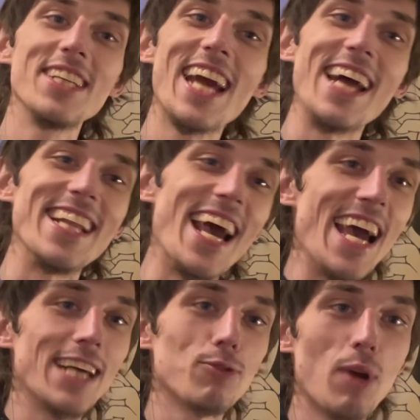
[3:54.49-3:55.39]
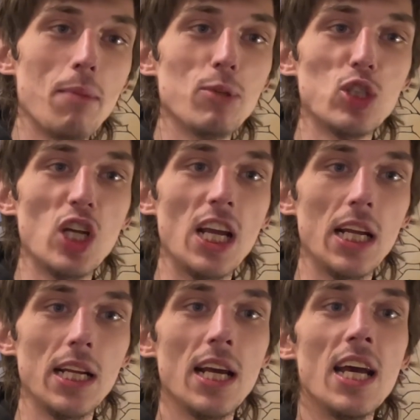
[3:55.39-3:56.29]
He had the x-ray
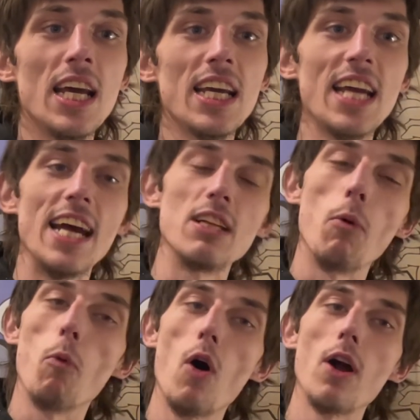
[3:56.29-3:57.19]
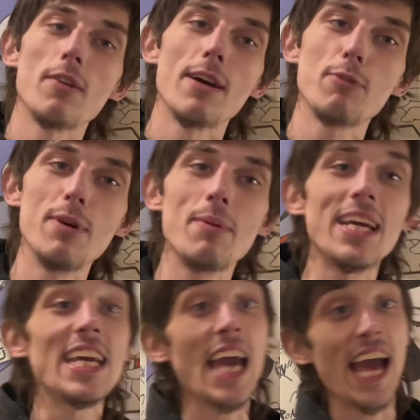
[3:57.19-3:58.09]
machine. He had the water equipment.
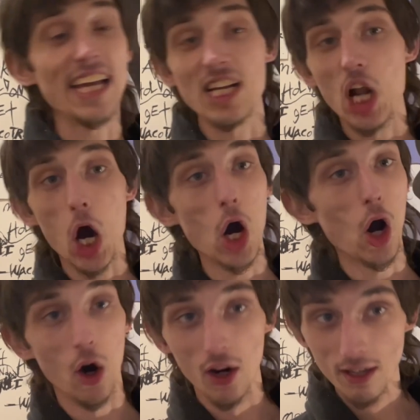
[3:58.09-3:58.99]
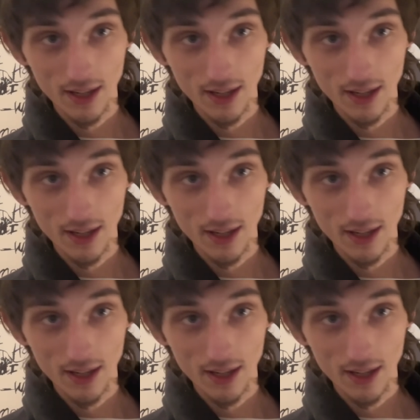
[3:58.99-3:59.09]
He had it all.